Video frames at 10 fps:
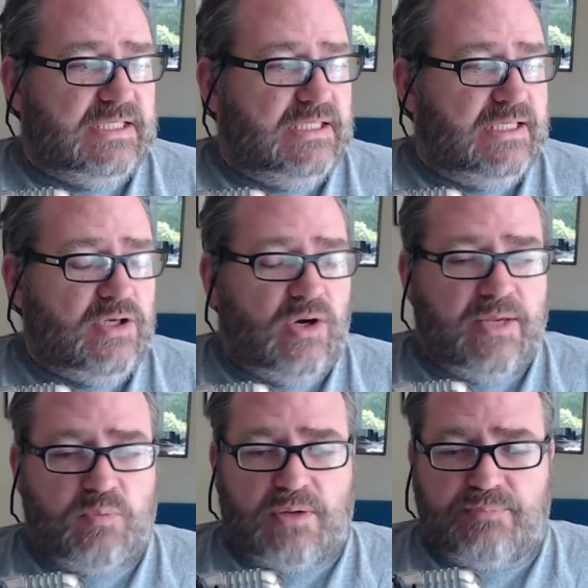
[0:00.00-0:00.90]
I know I
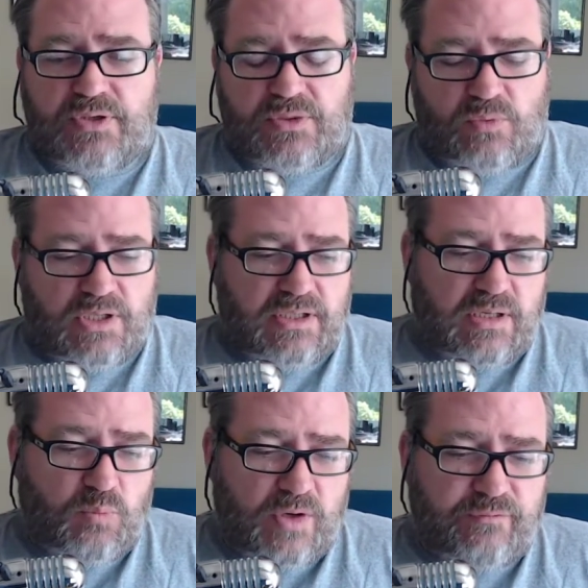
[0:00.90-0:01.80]
had one
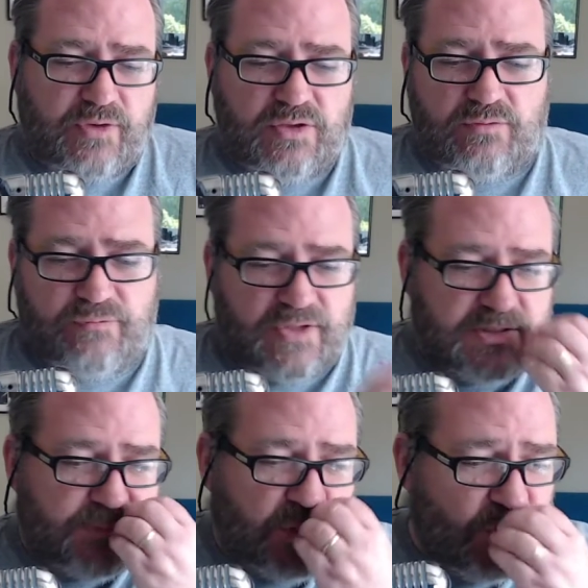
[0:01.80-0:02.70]
friend on
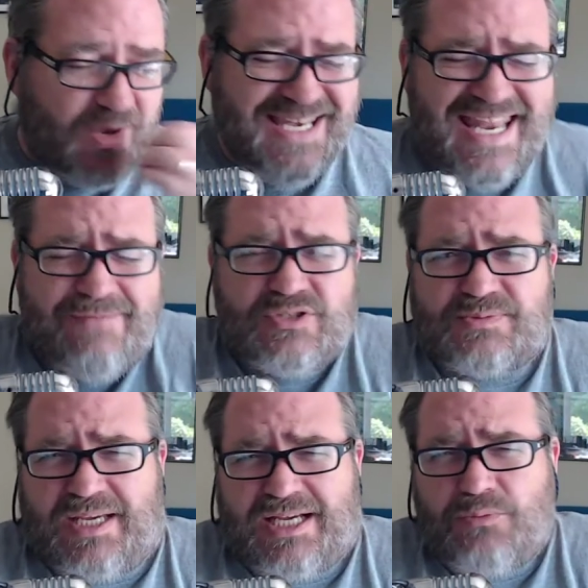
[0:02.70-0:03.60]
Facebook who I never
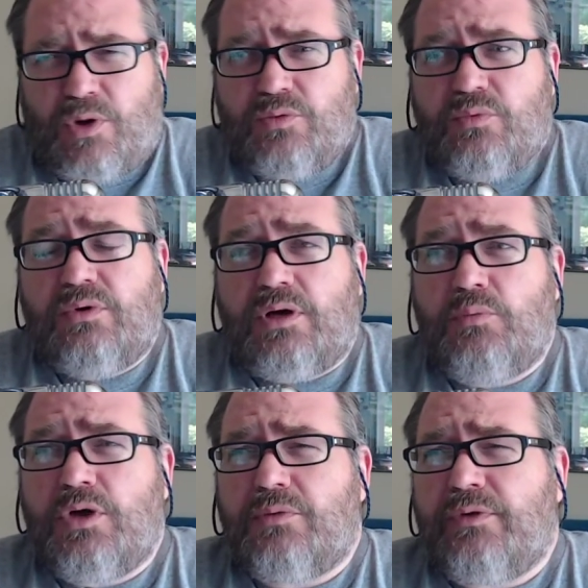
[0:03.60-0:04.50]
see. I
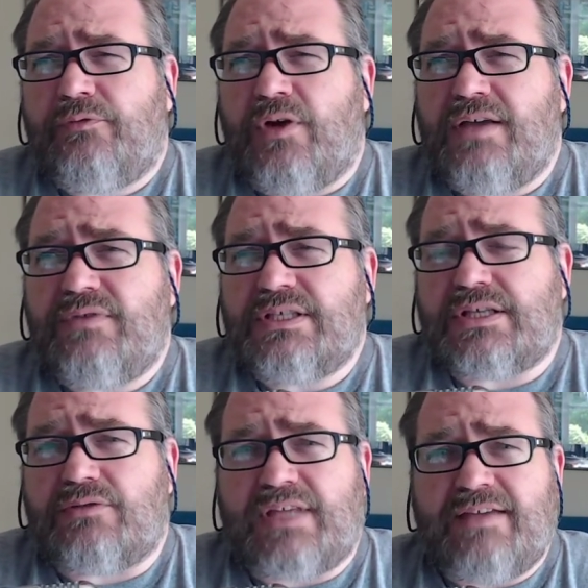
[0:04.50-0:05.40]
worked with 5 years
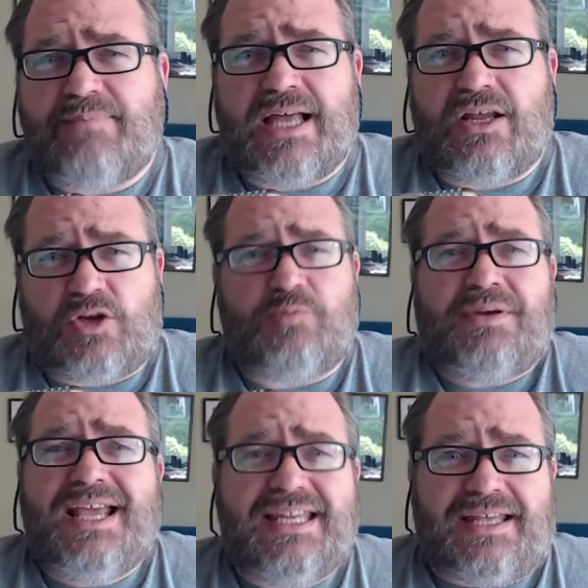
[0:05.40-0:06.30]
ago, Dave Ballard, who
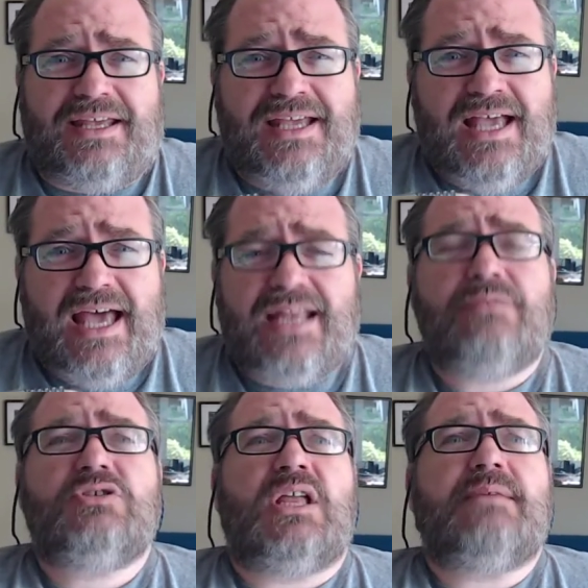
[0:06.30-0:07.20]
played it. And I
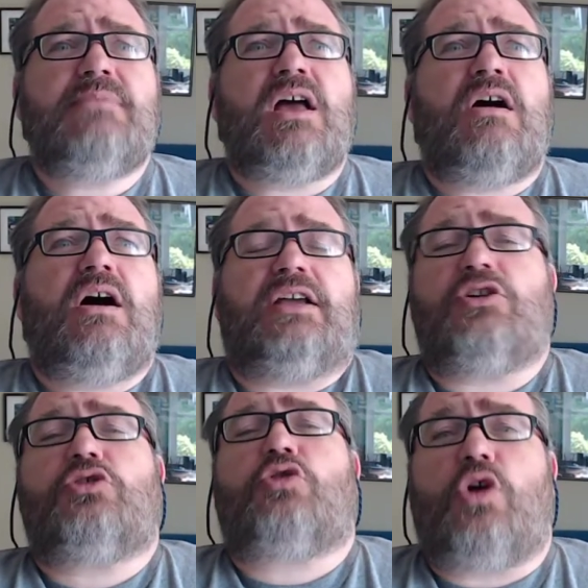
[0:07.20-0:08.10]
was like, my heart, I
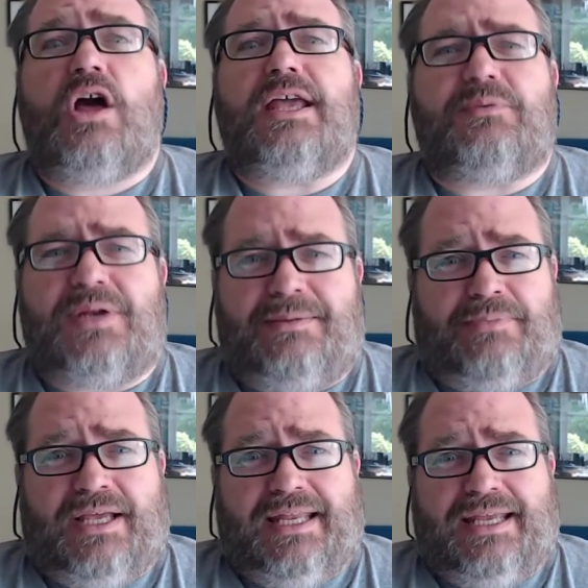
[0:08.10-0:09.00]
could have cried when he
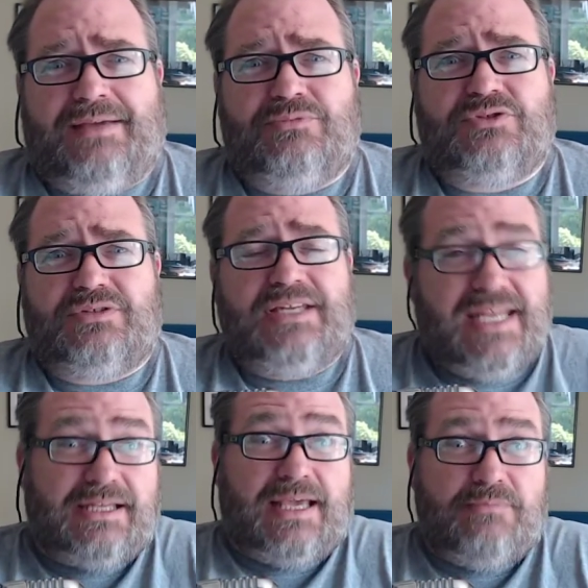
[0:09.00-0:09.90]
played it. And
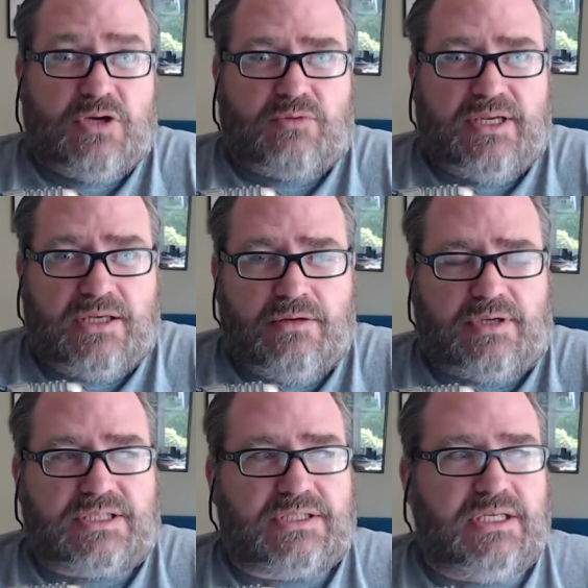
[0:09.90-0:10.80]
he gave me a great note,
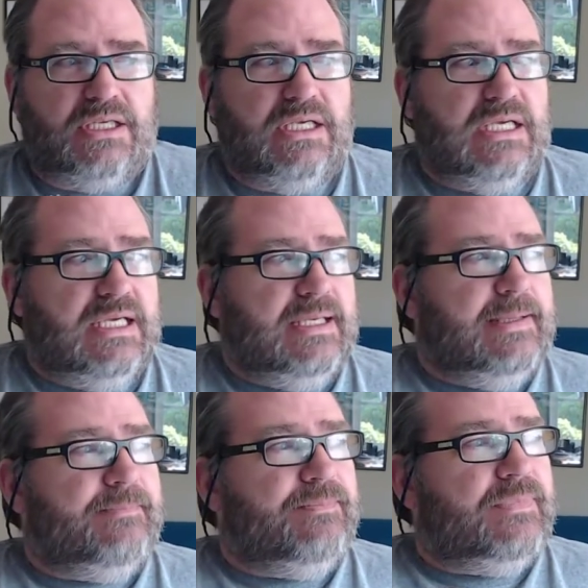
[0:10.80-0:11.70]
actually.
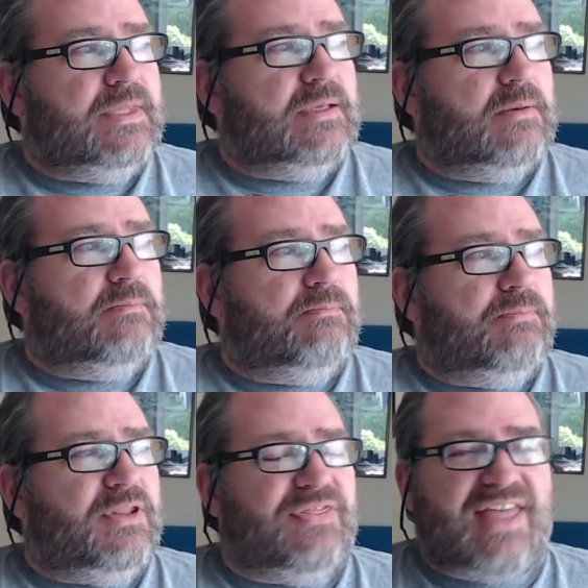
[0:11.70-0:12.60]

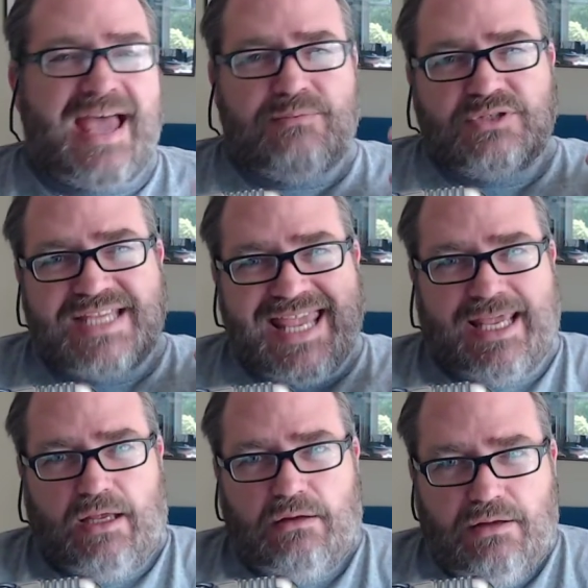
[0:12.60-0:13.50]
But that was
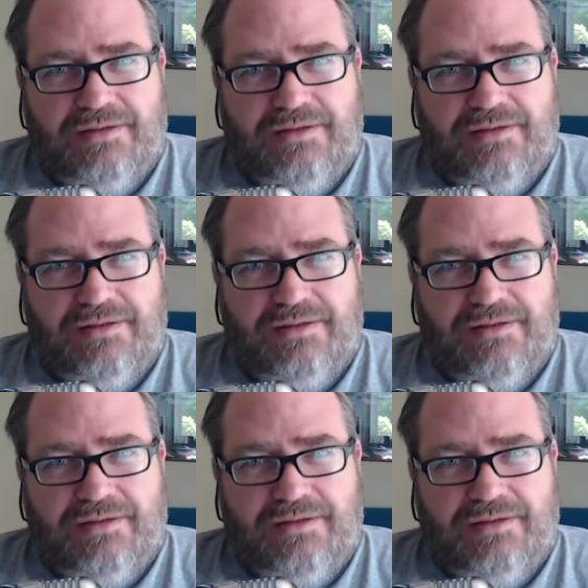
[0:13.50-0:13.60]
it.